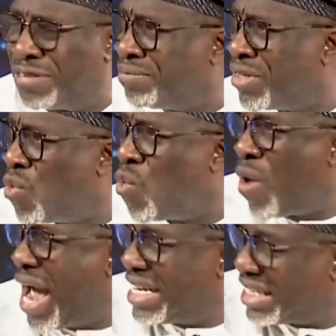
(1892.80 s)

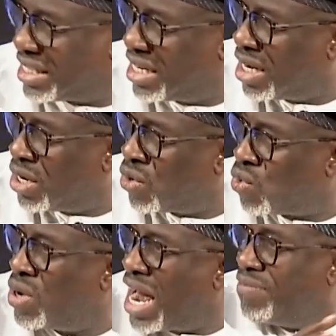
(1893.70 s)
waste
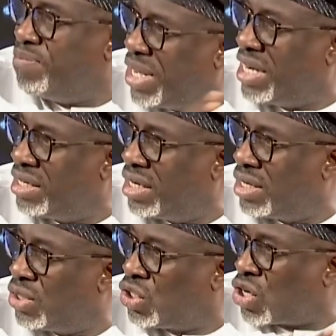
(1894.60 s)
could have been
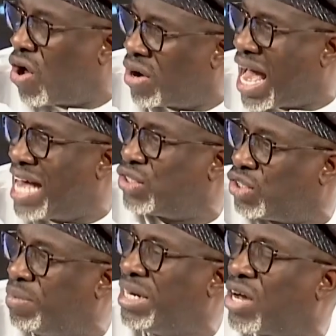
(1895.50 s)
done,
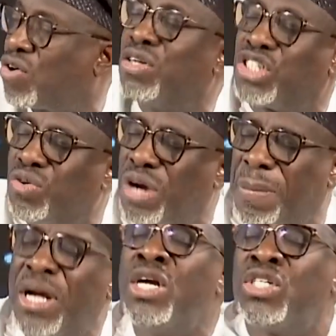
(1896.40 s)
assuming they continue
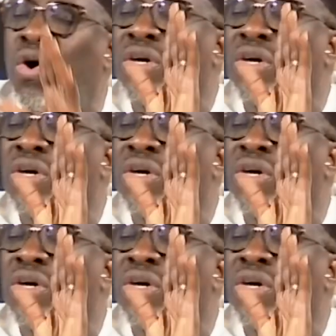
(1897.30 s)
that. So